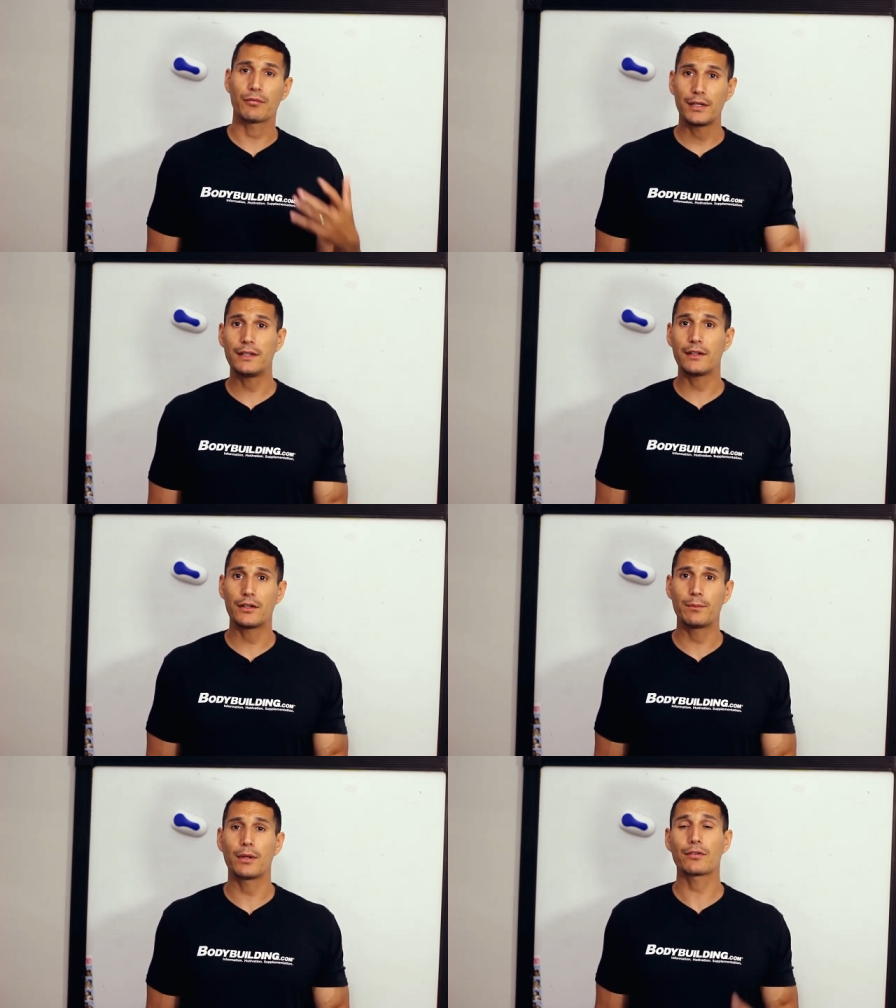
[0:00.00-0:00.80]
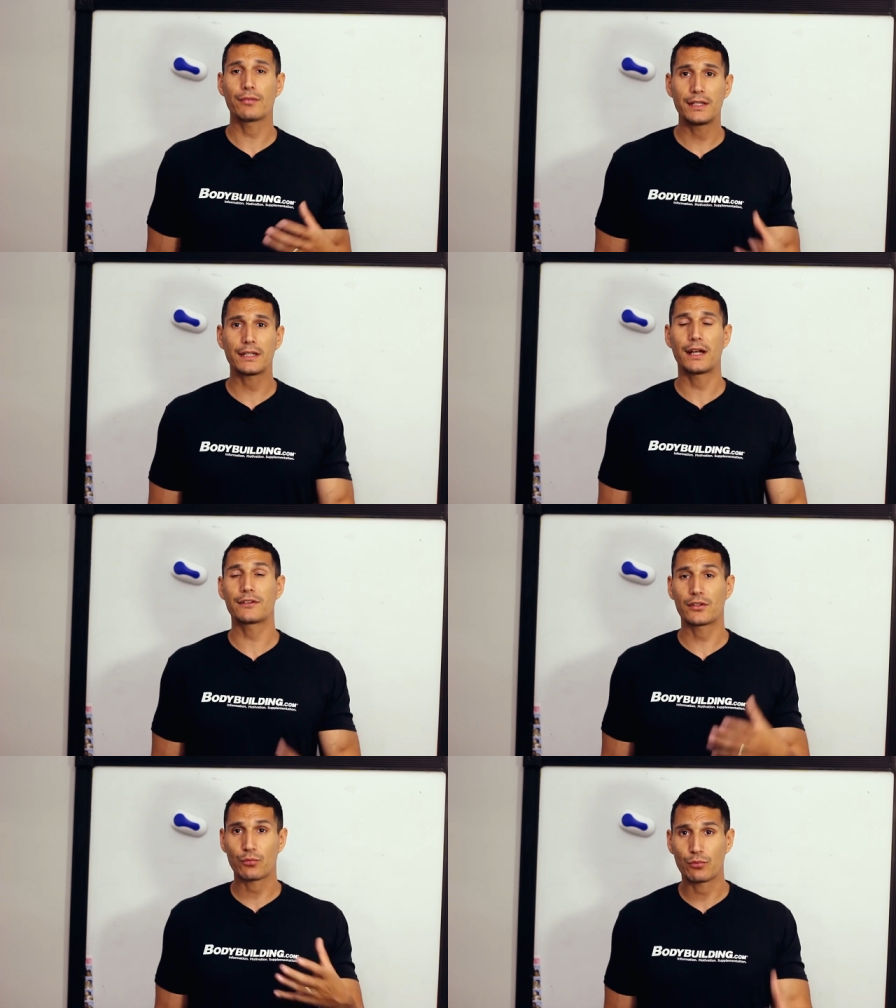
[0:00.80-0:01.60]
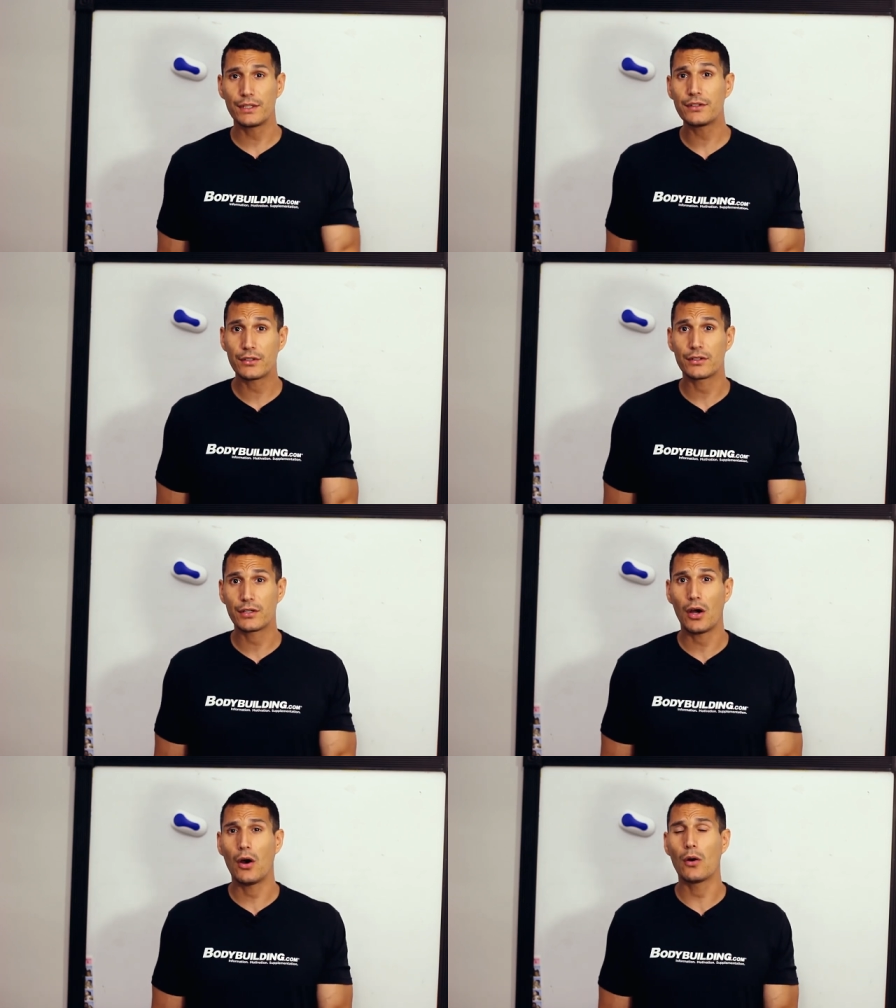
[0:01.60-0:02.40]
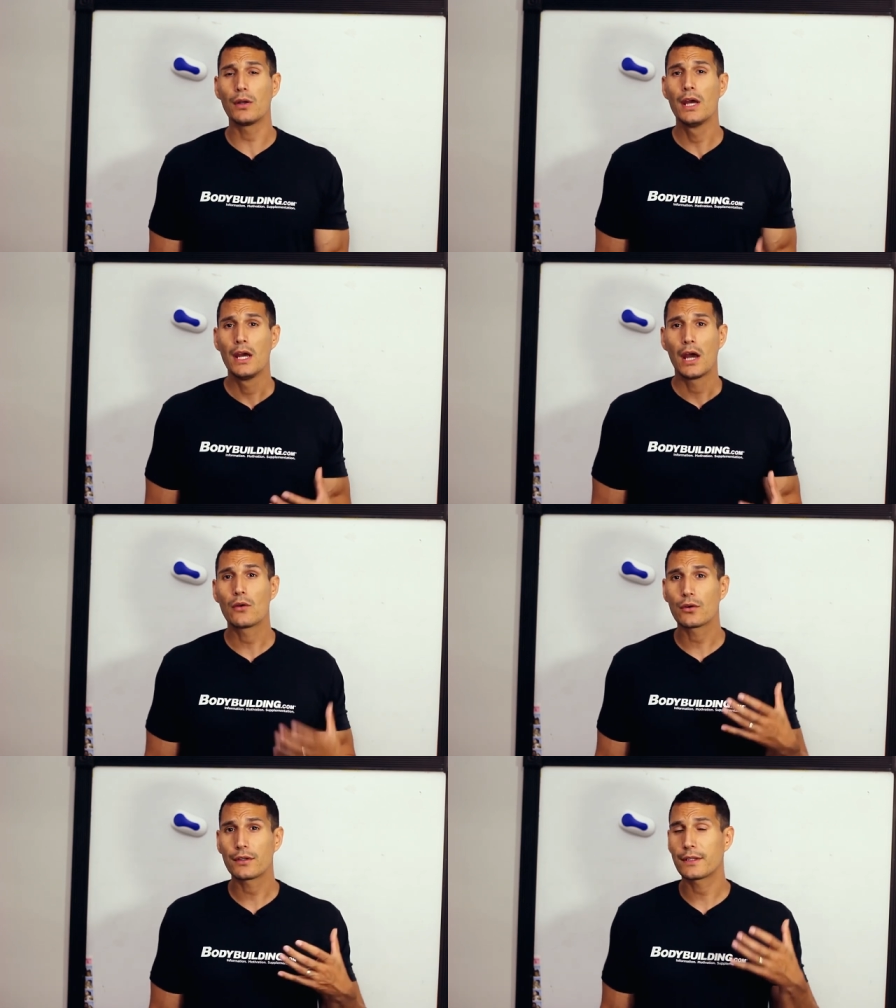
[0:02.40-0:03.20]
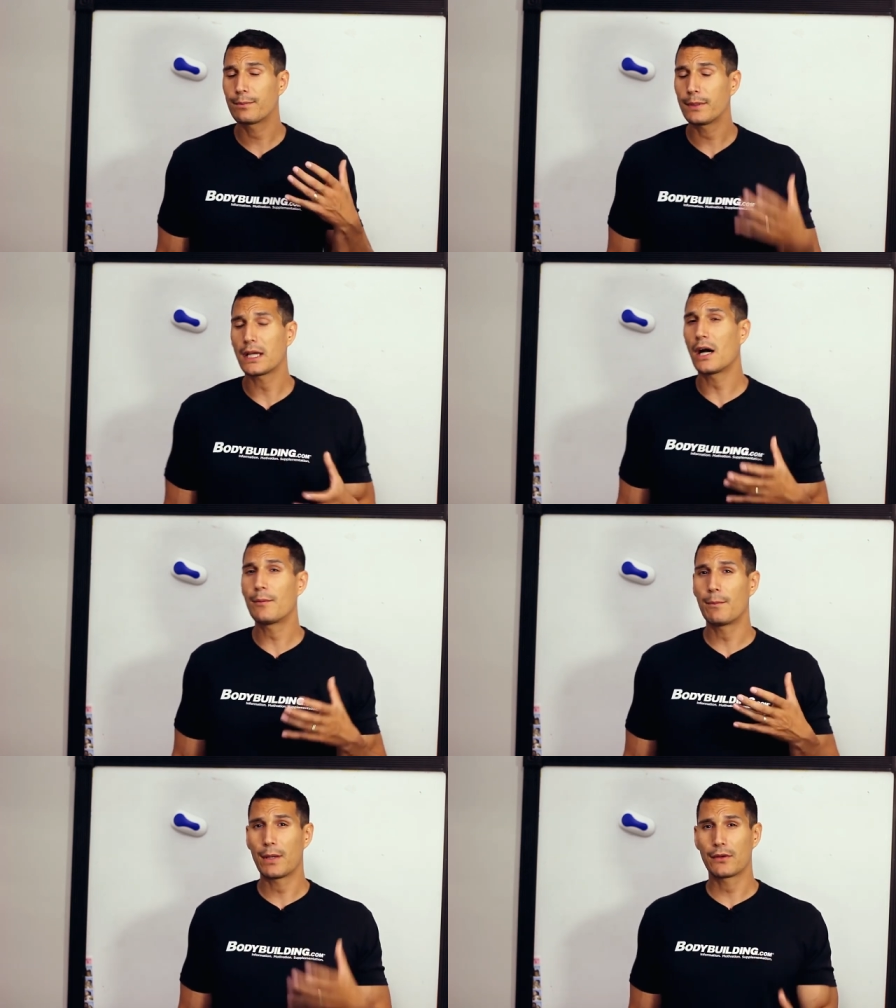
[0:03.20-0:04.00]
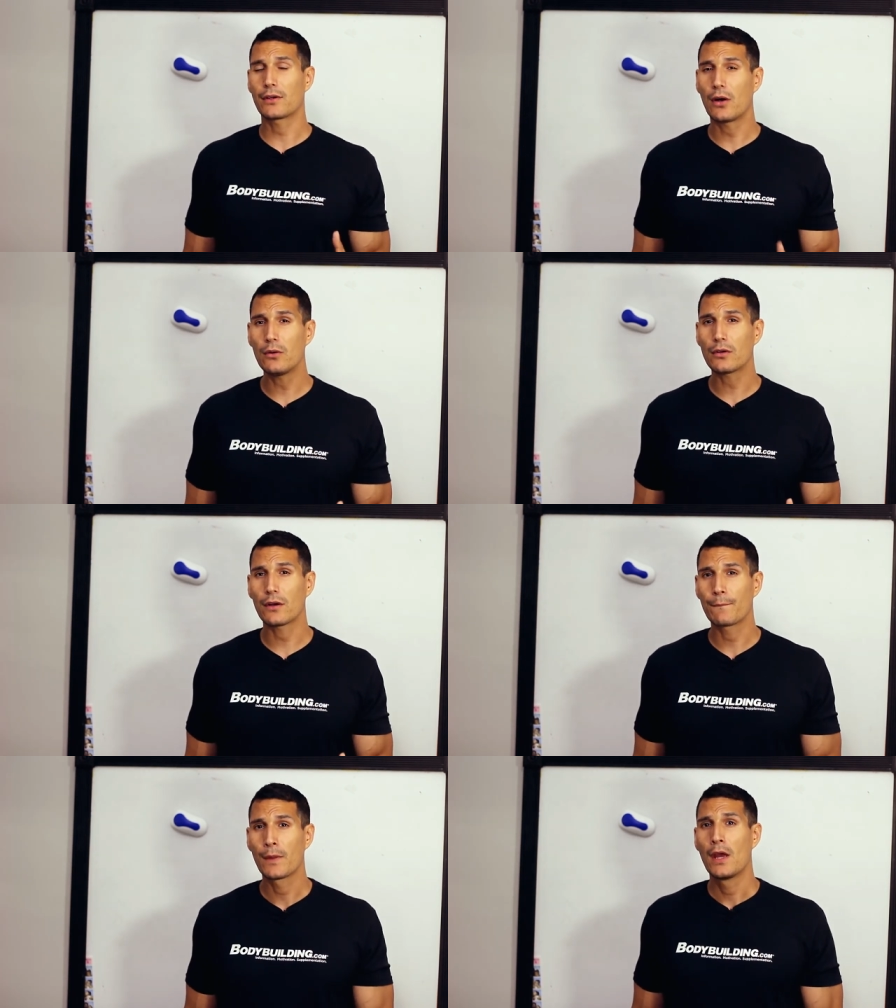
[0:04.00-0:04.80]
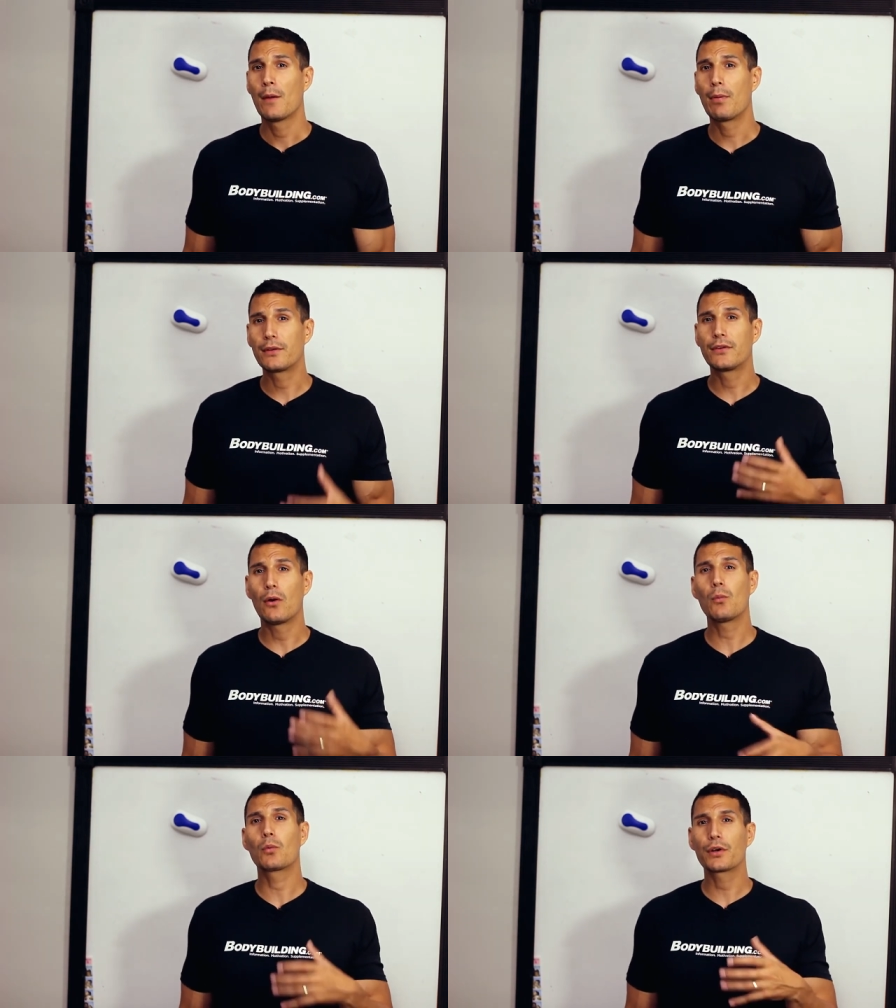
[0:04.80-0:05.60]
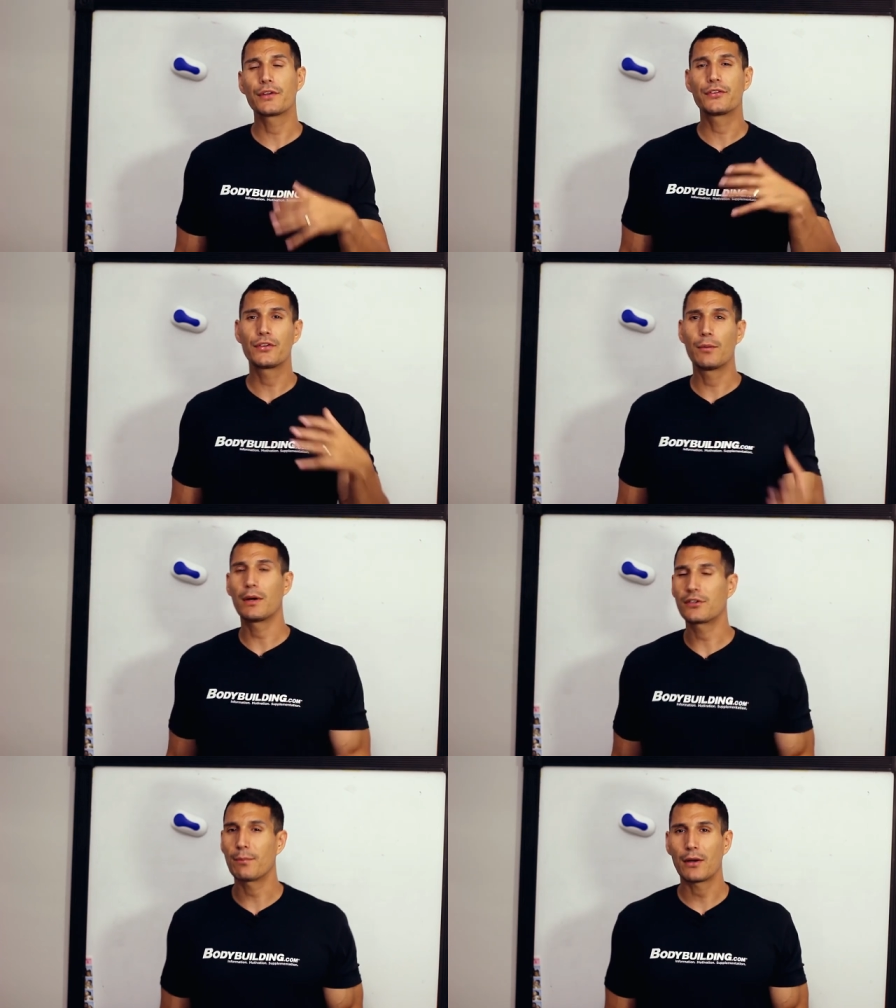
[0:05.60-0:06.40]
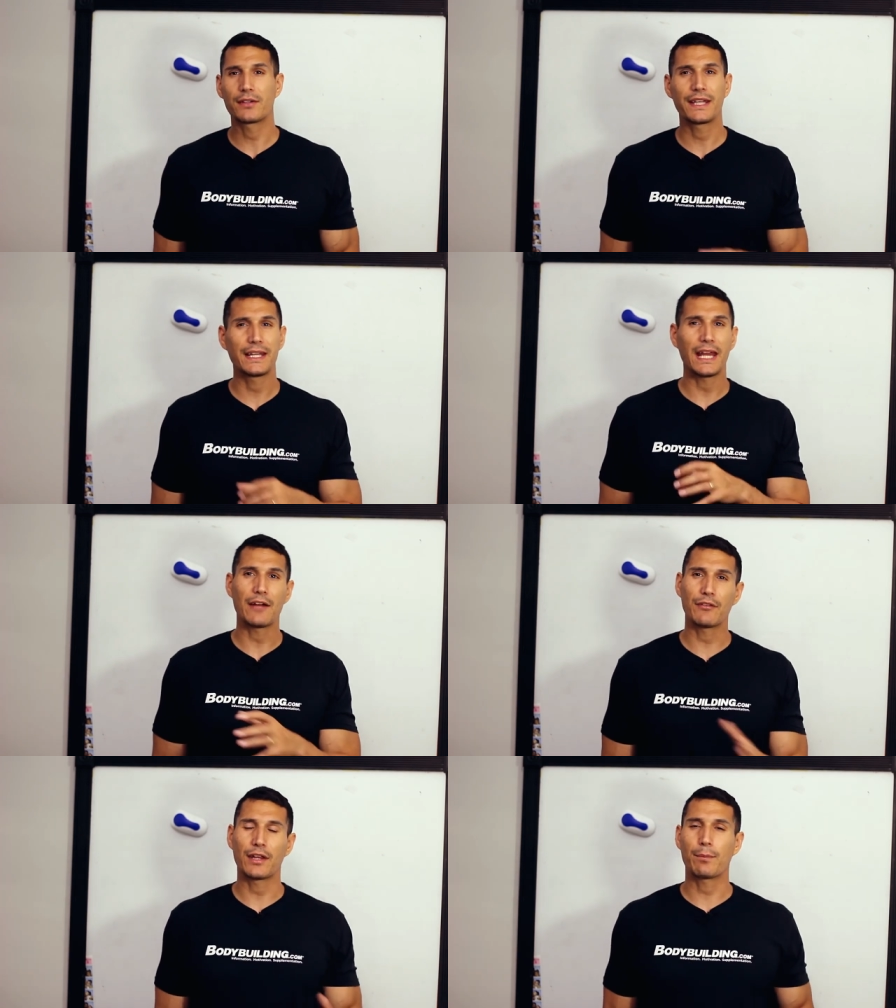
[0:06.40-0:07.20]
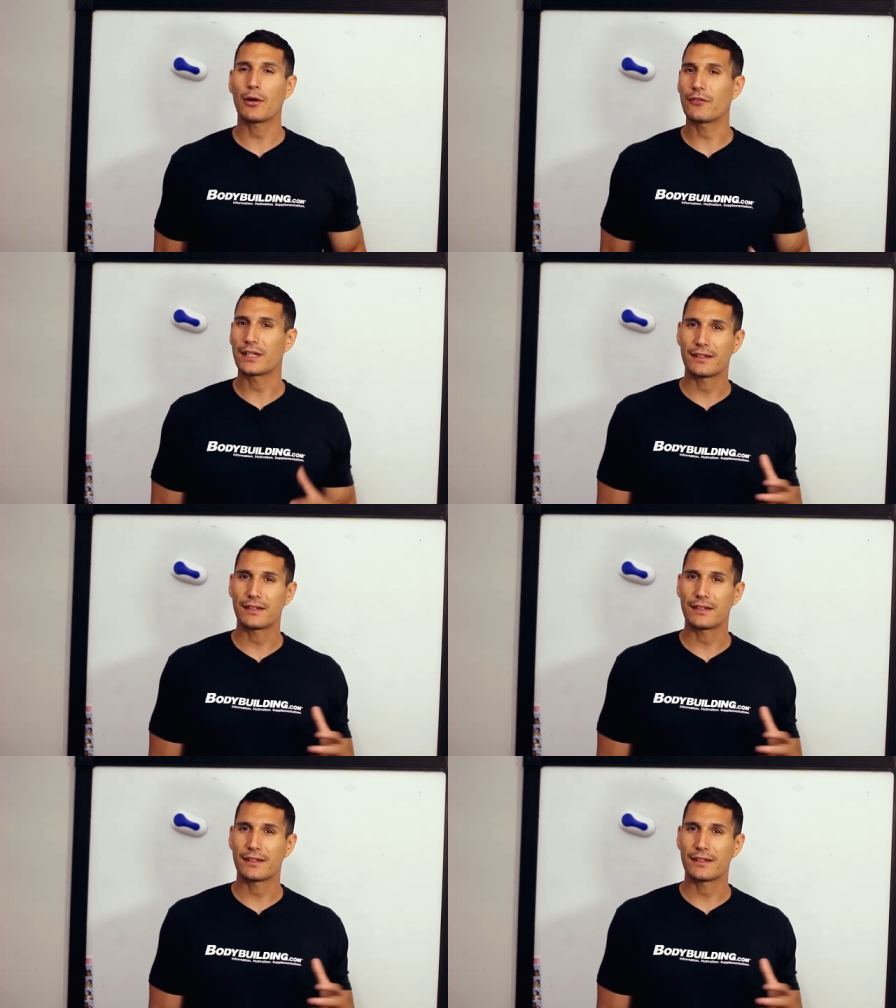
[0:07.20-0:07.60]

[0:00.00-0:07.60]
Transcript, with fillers: Read the good books, read the classics, read good code in order to become a better coder, but don't worry so much about getting everything perfect.